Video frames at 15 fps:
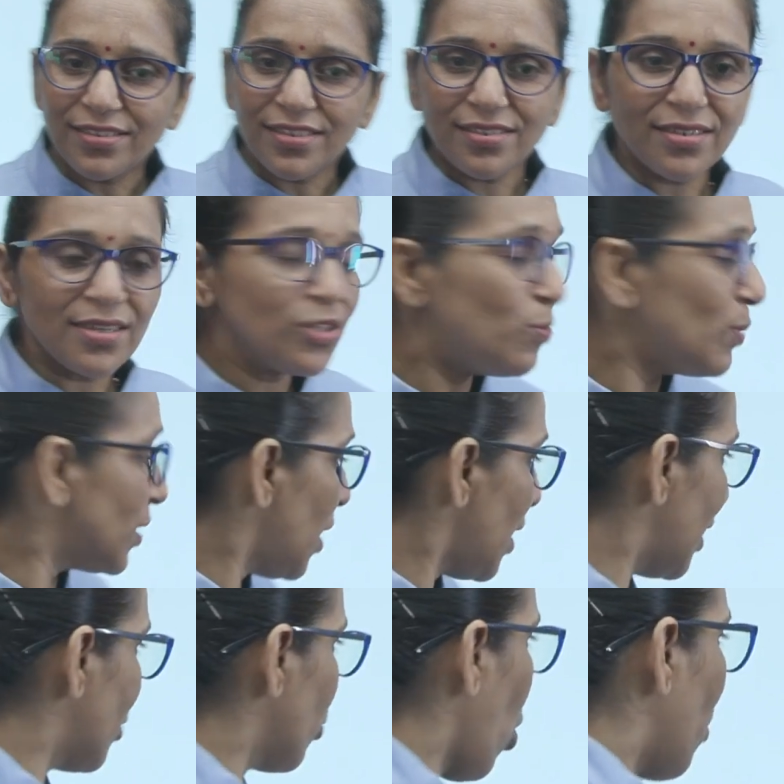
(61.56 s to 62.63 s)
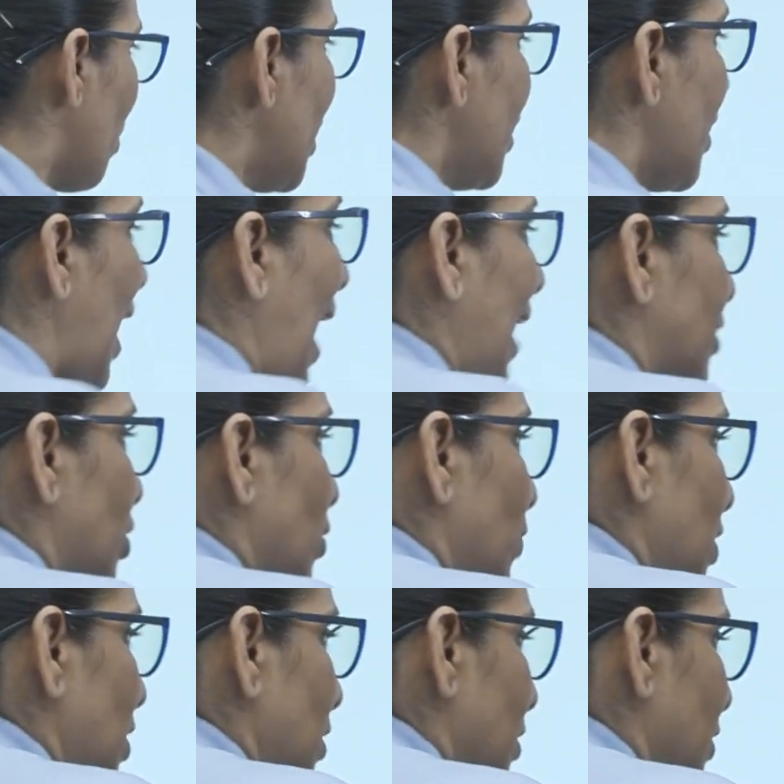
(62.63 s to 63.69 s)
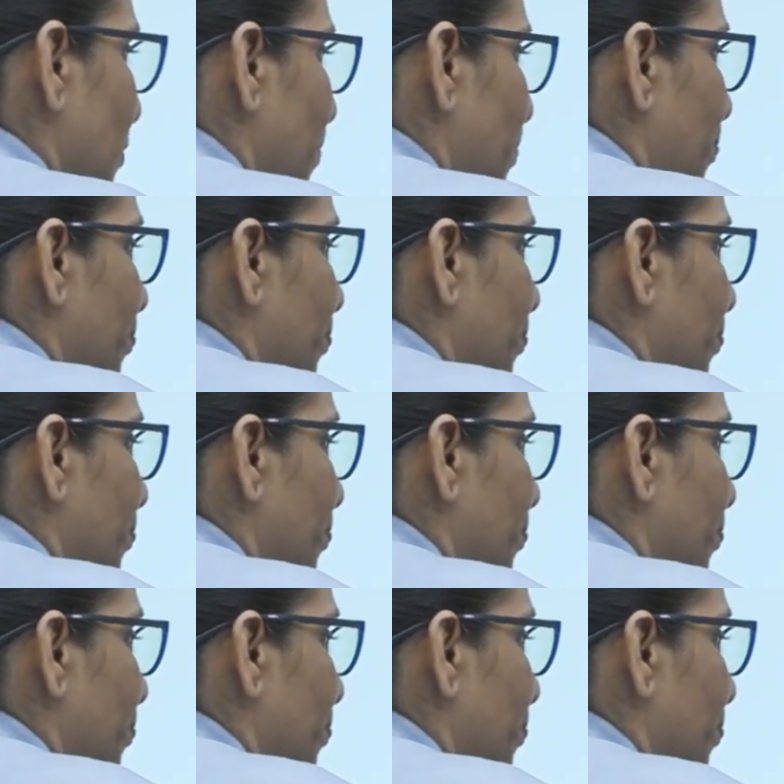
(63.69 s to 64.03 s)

discuss with the economic activities.